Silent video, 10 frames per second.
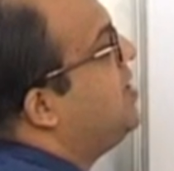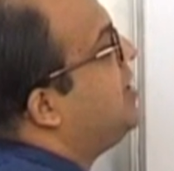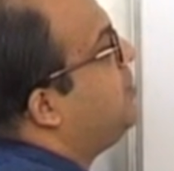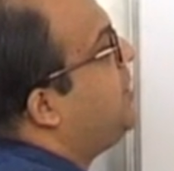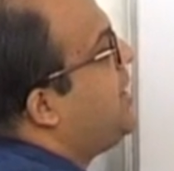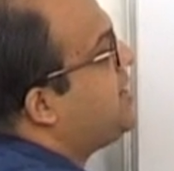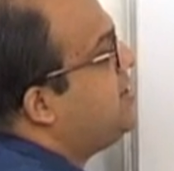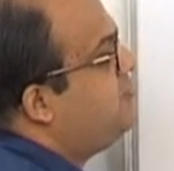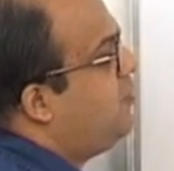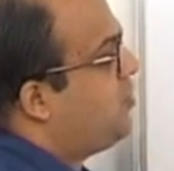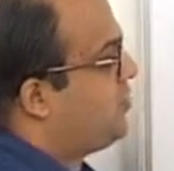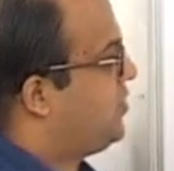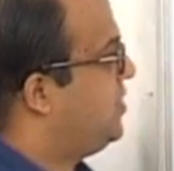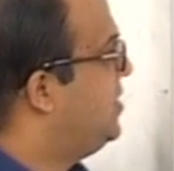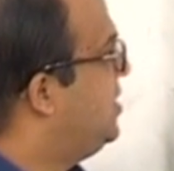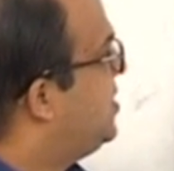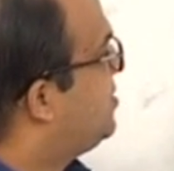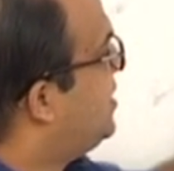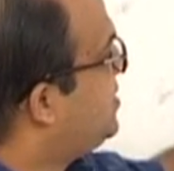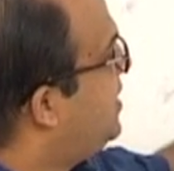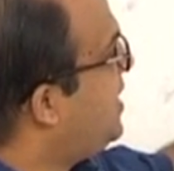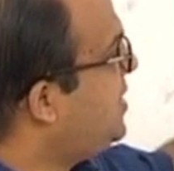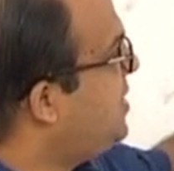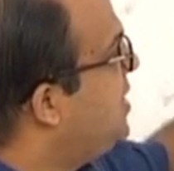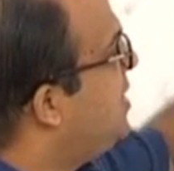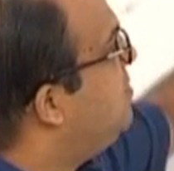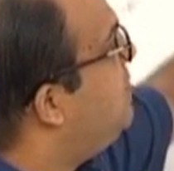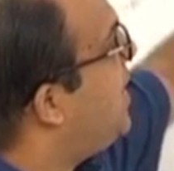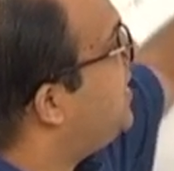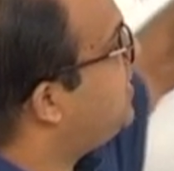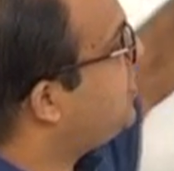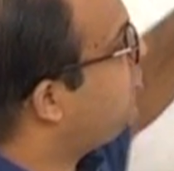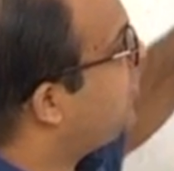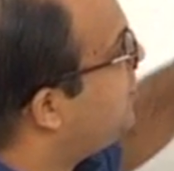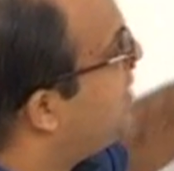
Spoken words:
he is applying a force such that he managed to